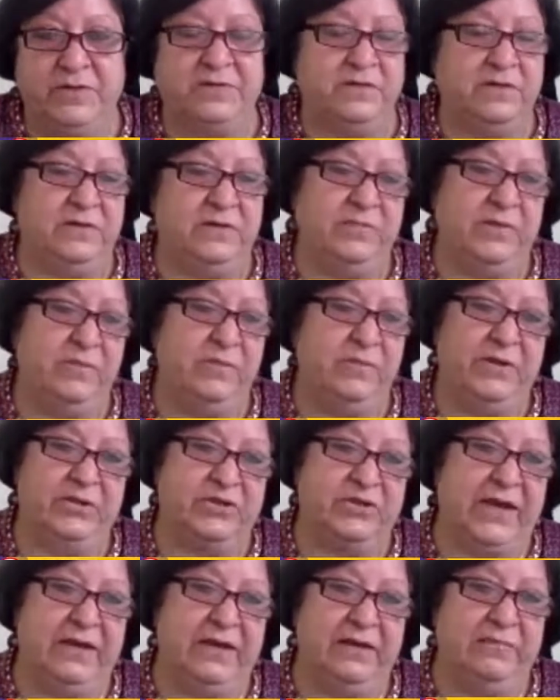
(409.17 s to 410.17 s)
it may be a
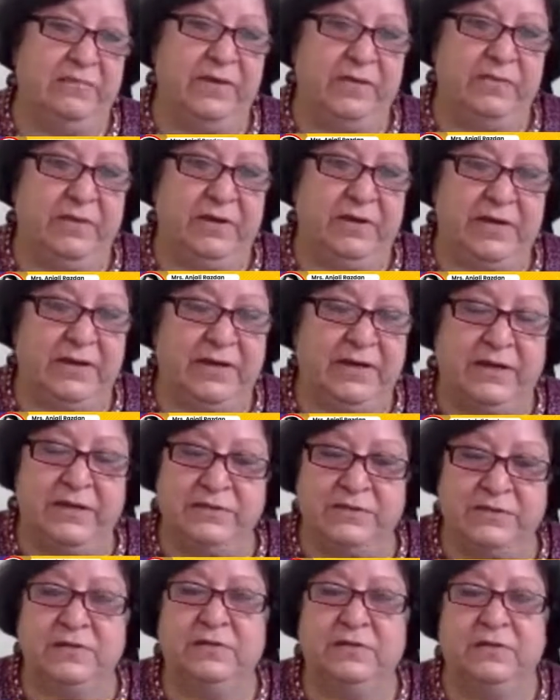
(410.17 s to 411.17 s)
child, it may be an
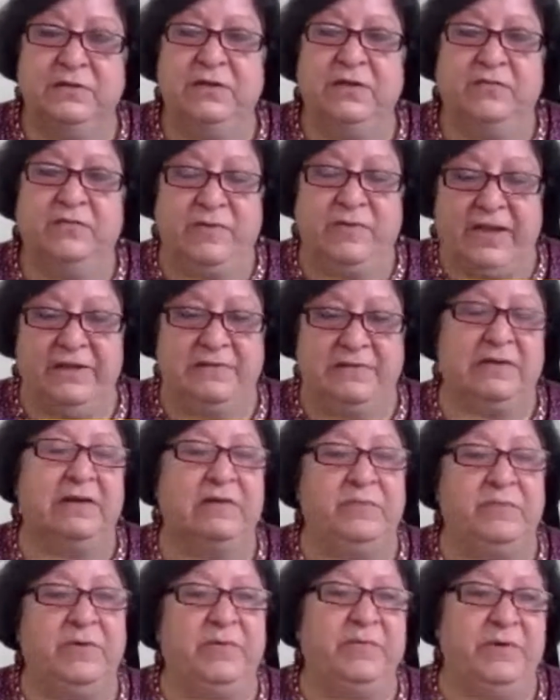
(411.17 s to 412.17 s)
adult, it varies a
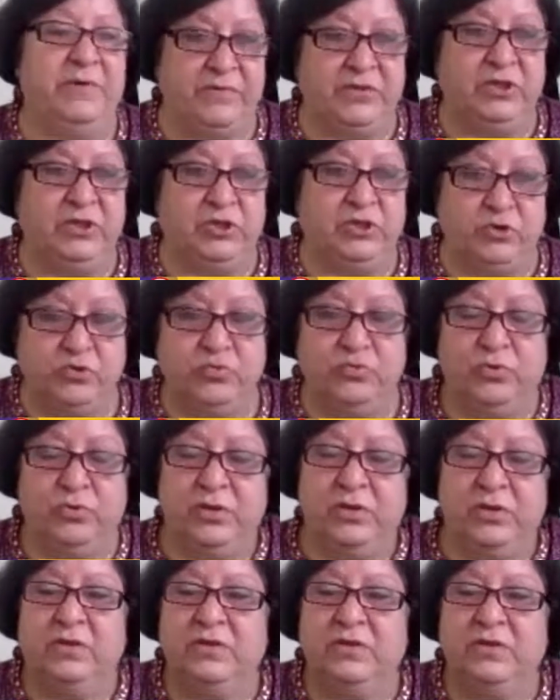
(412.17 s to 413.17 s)
little bit between the two,
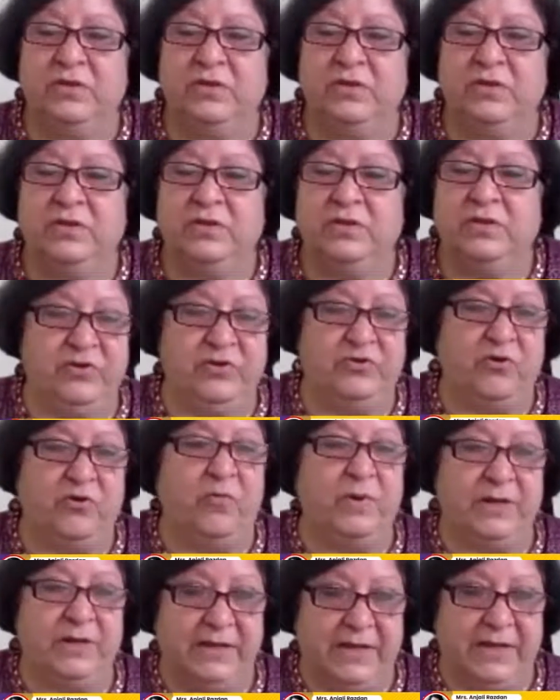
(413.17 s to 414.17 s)
that they have been
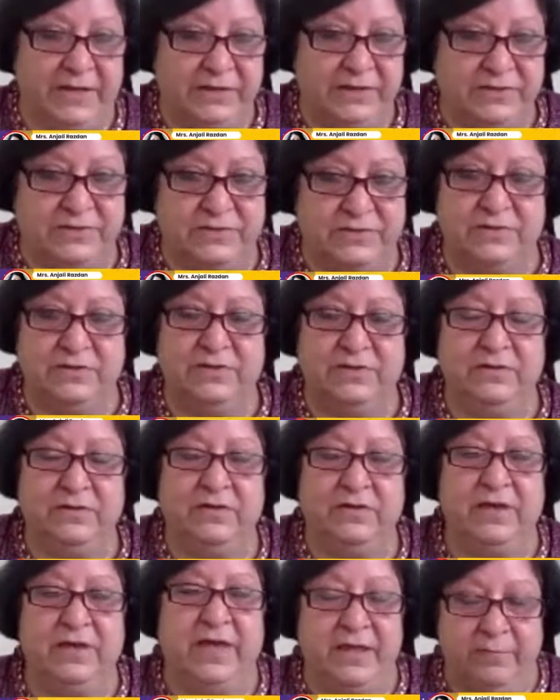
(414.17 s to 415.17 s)
traumatized.
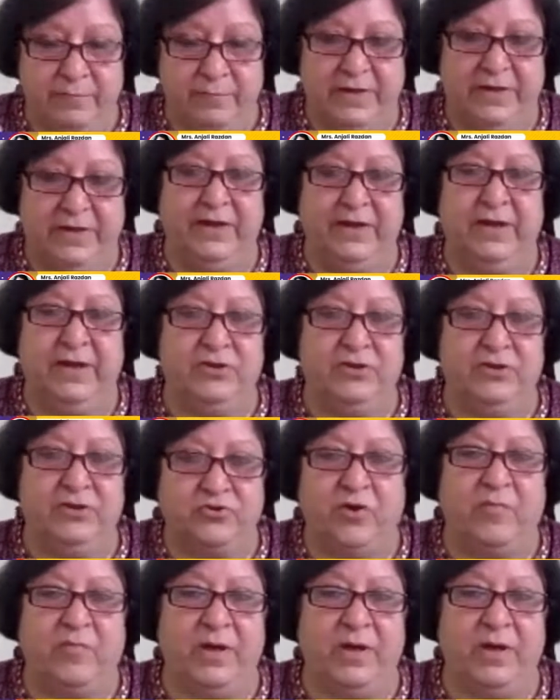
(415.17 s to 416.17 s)
I repeat again,
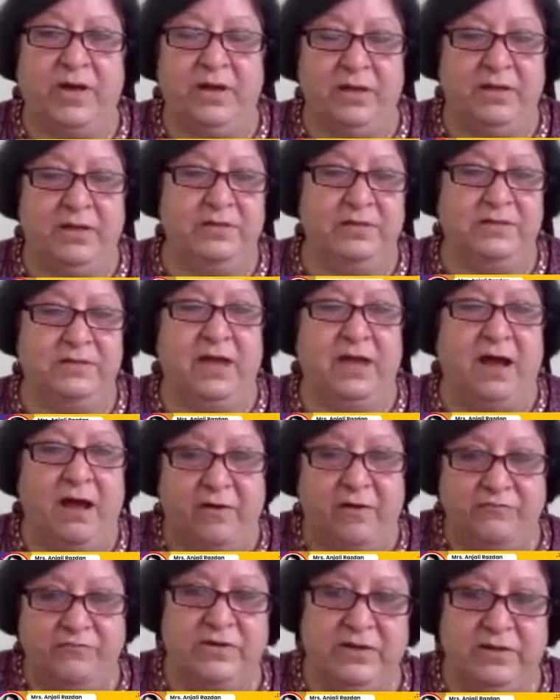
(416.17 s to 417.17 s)
trauma is the
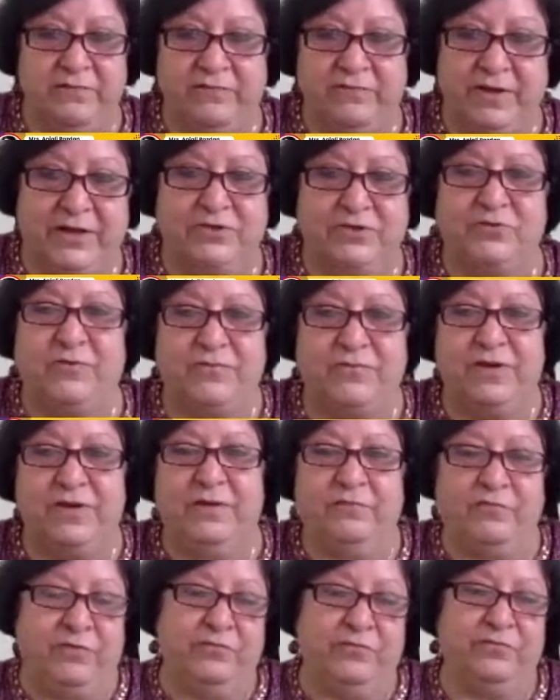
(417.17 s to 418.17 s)
after effects of an
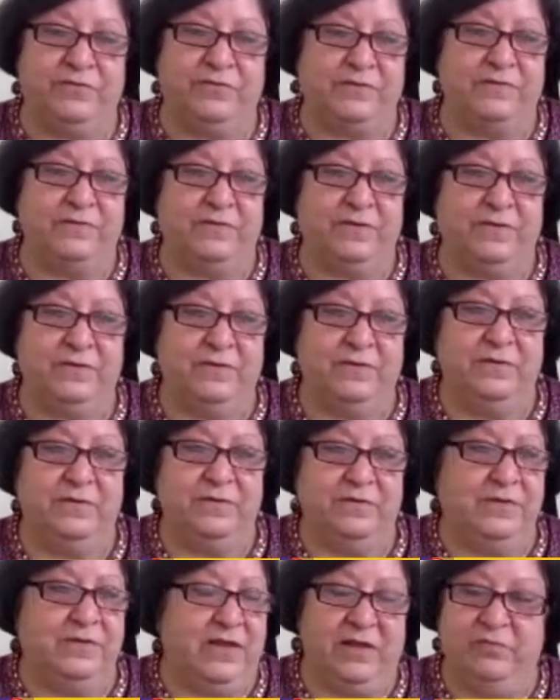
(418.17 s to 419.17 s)
abuse.
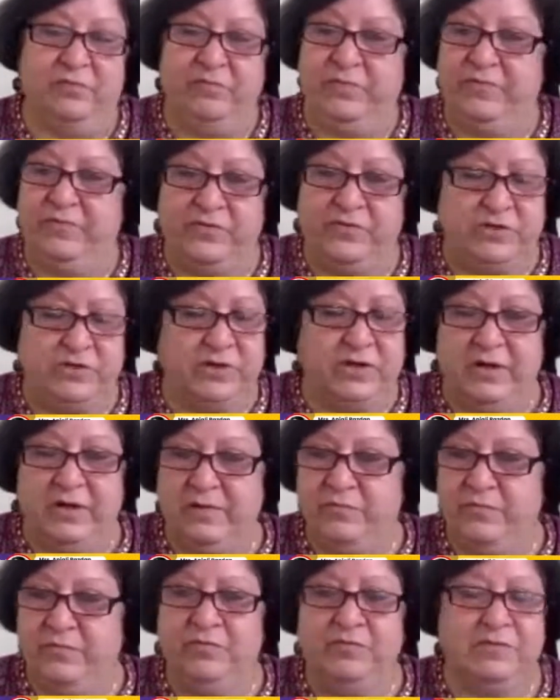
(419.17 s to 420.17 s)
They can be physical
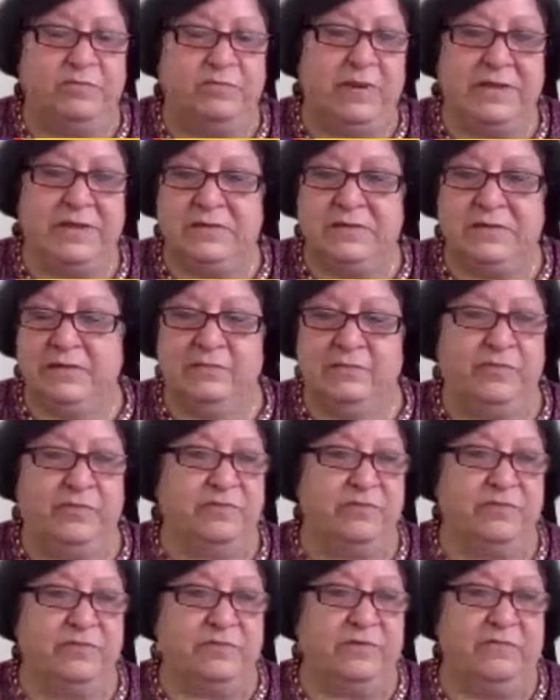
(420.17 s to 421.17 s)
abuse, mental
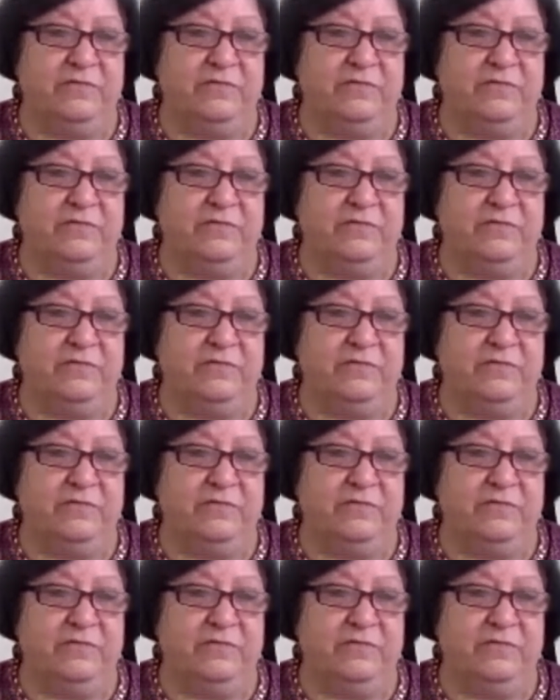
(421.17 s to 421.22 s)
abuse,